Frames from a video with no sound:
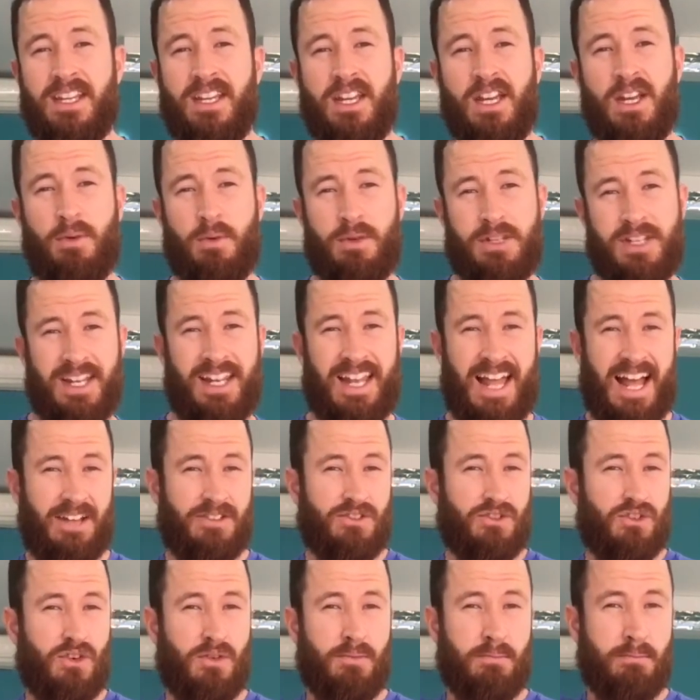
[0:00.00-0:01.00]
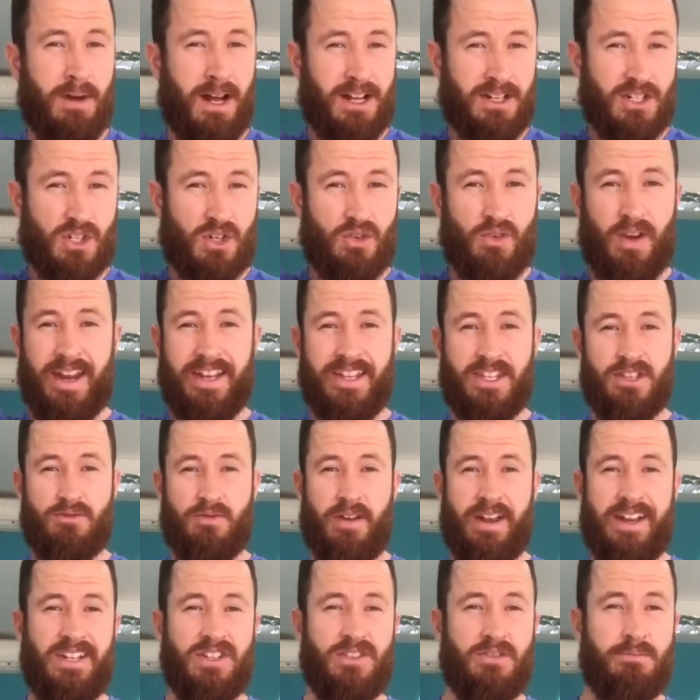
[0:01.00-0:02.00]
which allows for a much greater
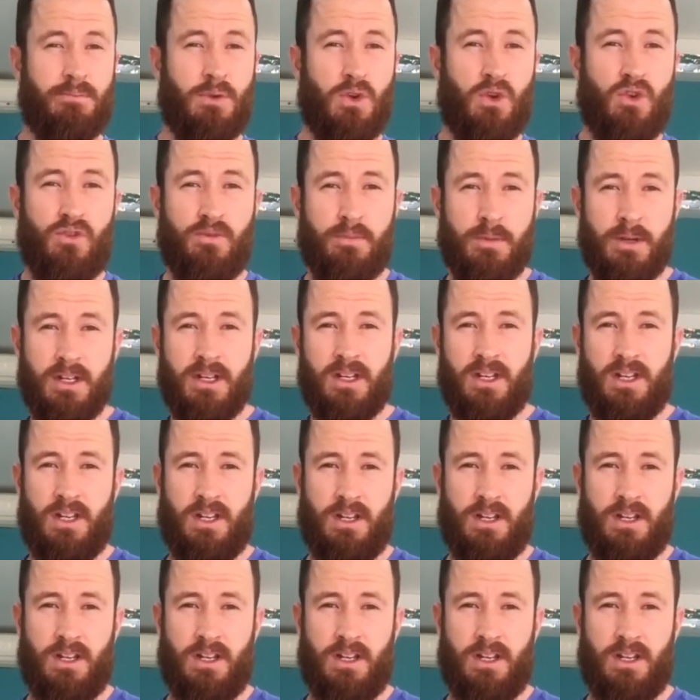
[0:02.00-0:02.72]
range of movement,